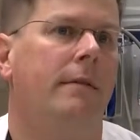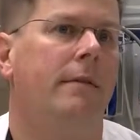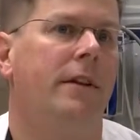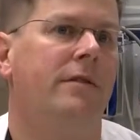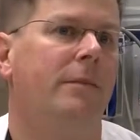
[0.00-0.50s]

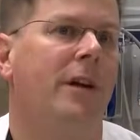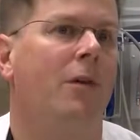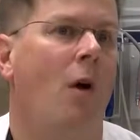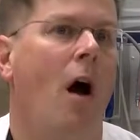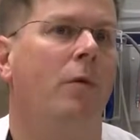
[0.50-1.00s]
did
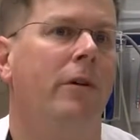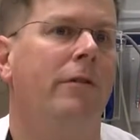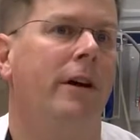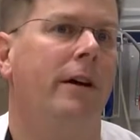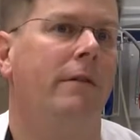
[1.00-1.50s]
something wrong
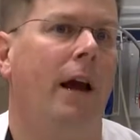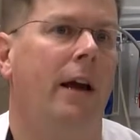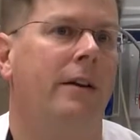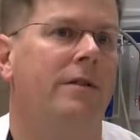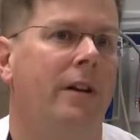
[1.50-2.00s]
with it,
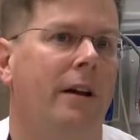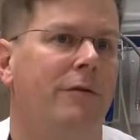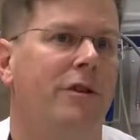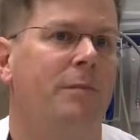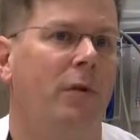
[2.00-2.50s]
and instead
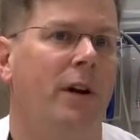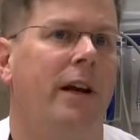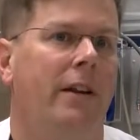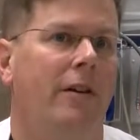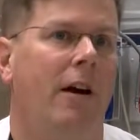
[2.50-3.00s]
of just putting
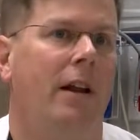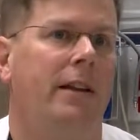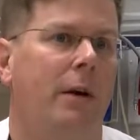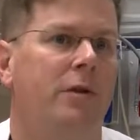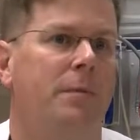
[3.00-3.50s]
it in the ground
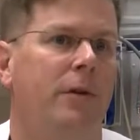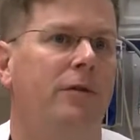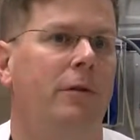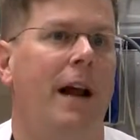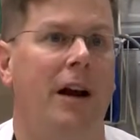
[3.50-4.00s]
like they were
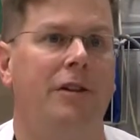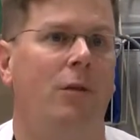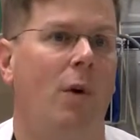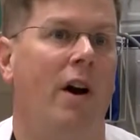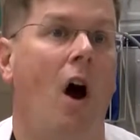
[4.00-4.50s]
supposed to, it actually
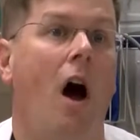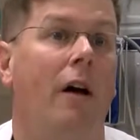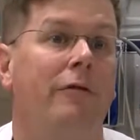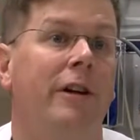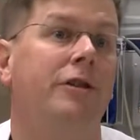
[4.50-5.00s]
went
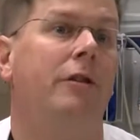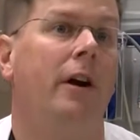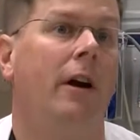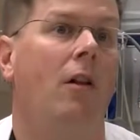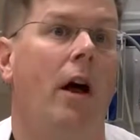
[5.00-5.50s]
off,
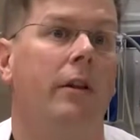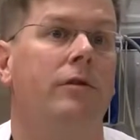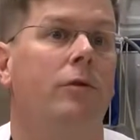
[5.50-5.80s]
injuring a lot of the